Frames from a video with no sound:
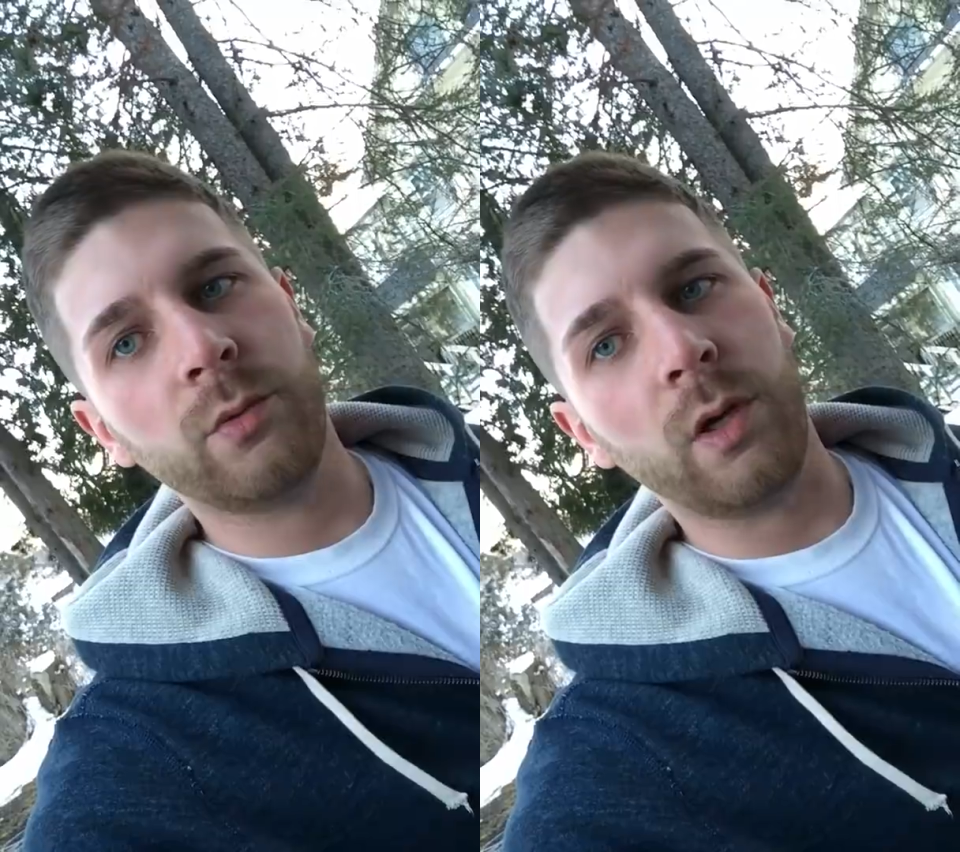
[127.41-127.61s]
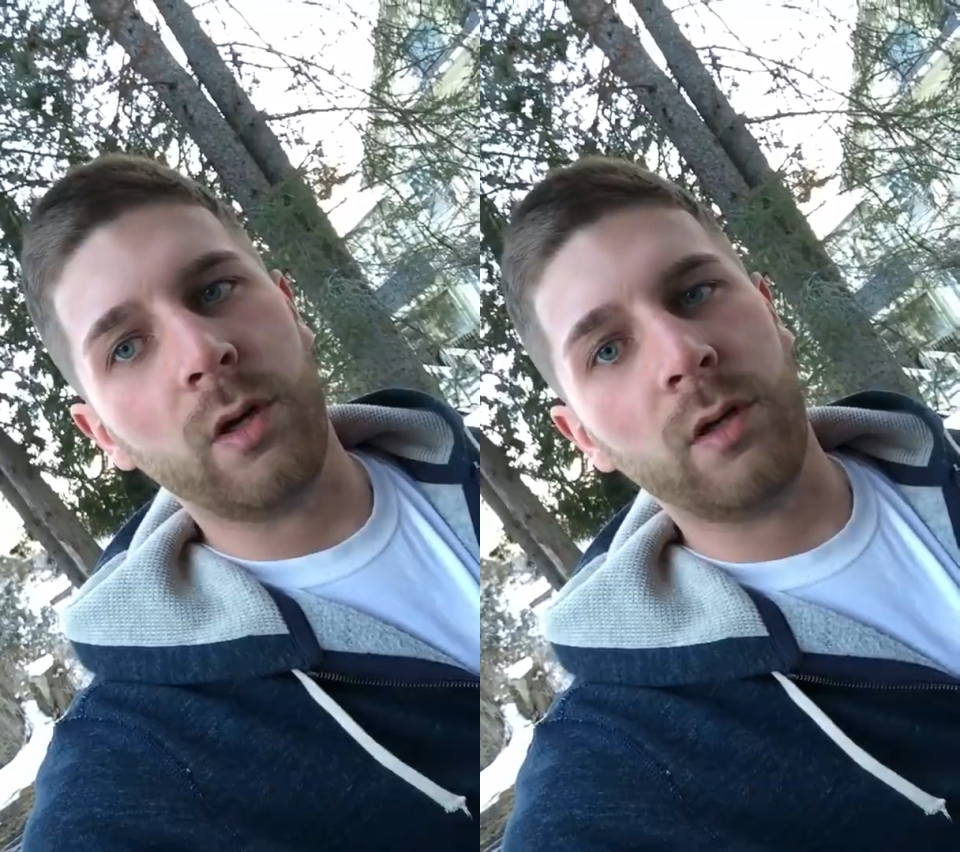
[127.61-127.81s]

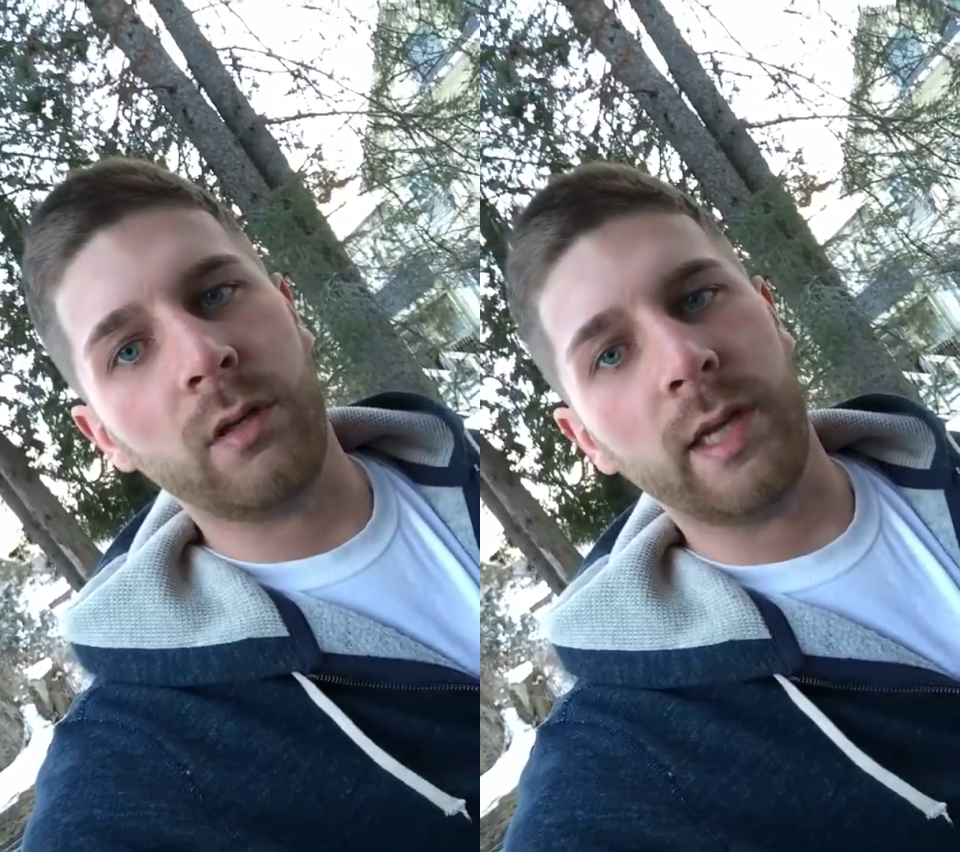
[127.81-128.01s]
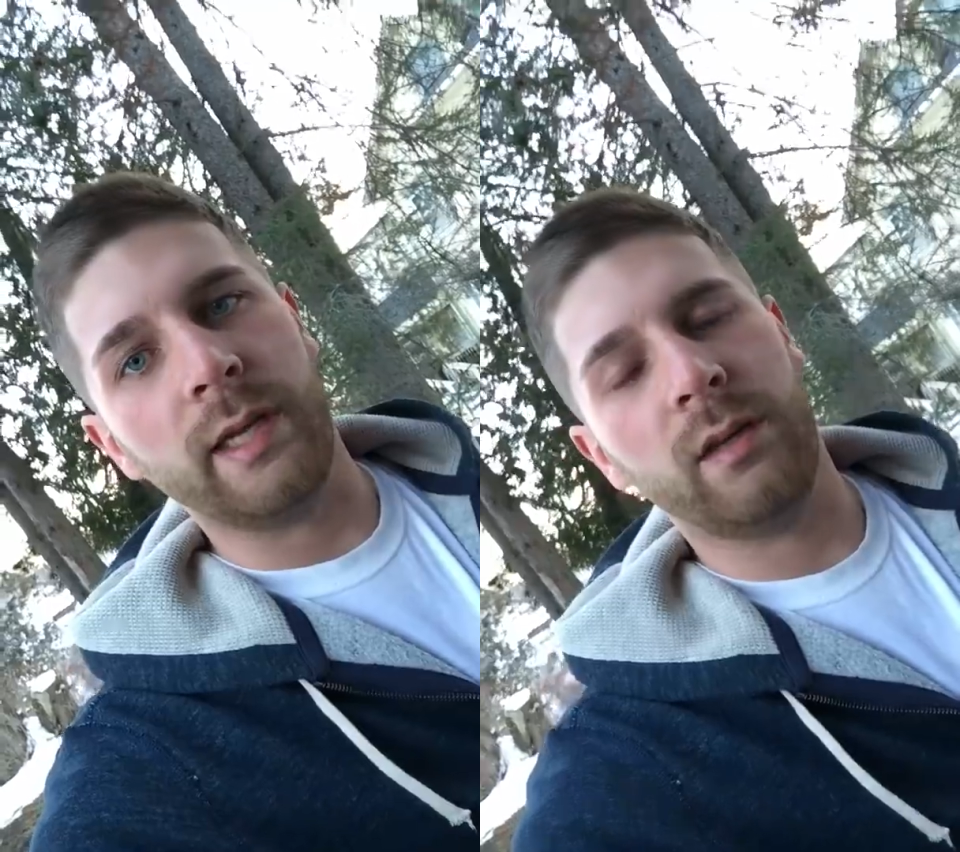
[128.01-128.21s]
were all
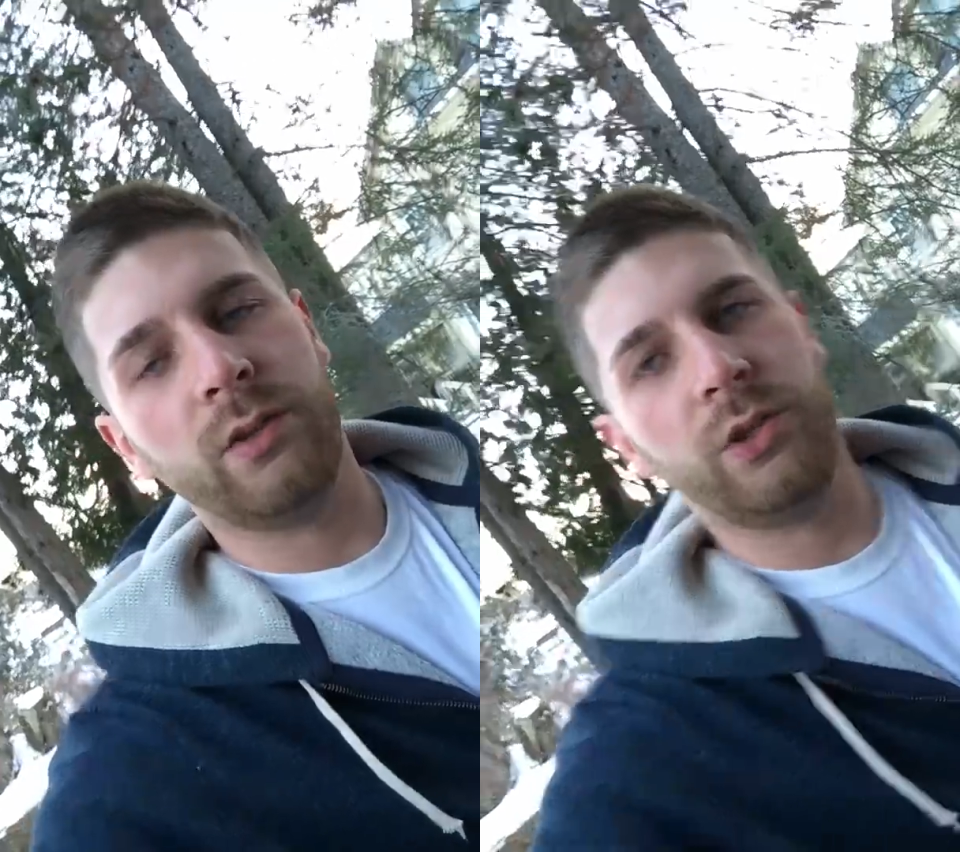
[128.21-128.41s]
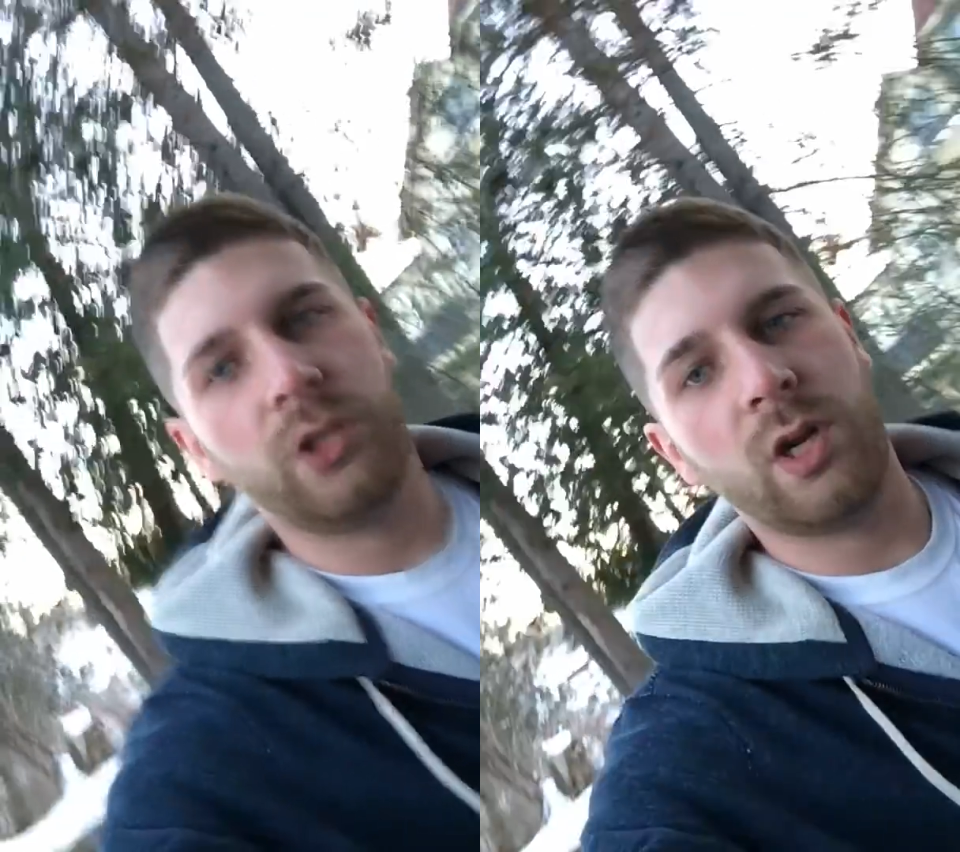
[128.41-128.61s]
like
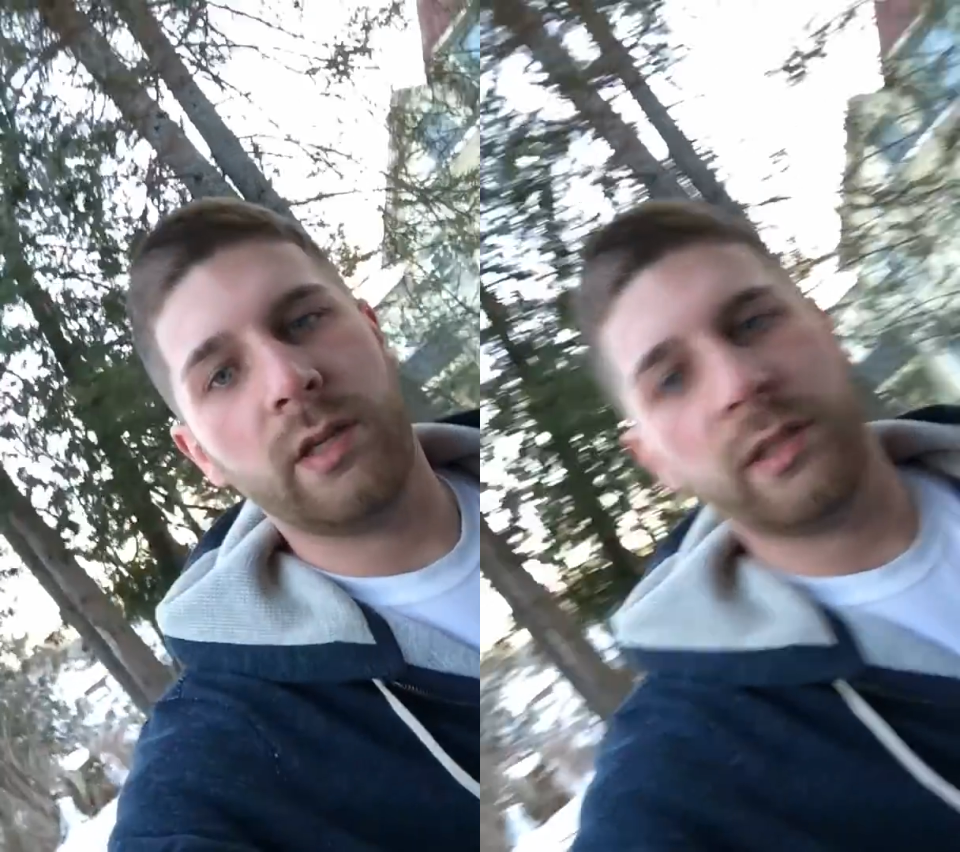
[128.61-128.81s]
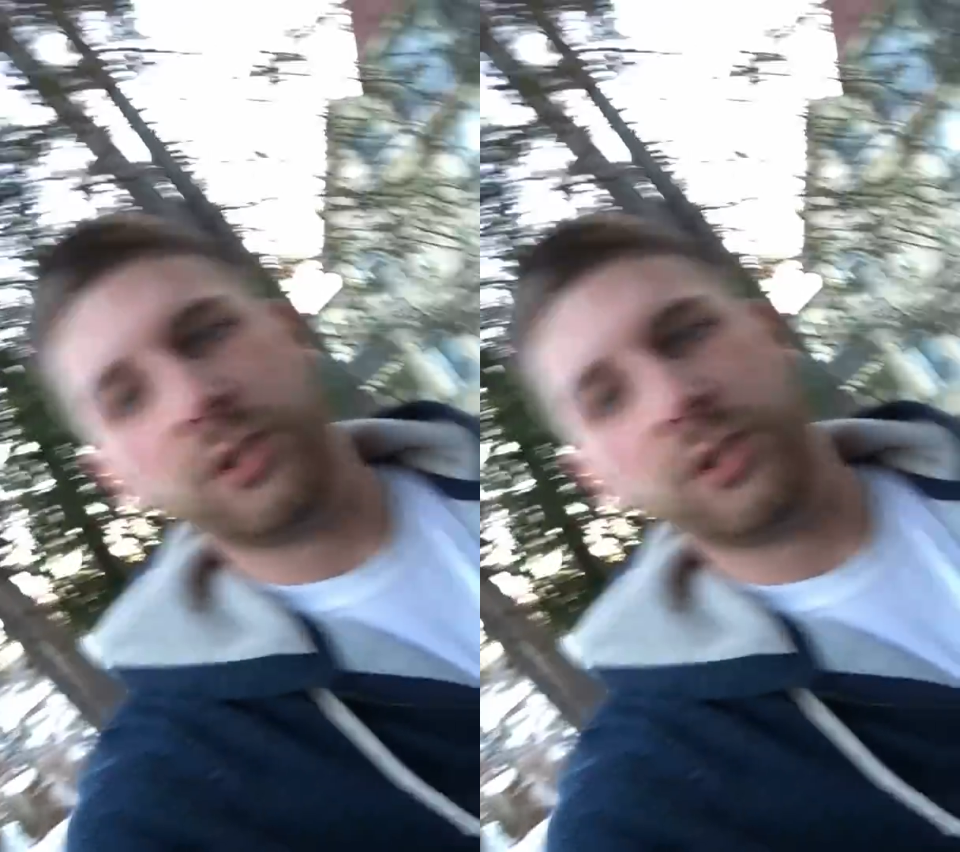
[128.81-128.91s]
shot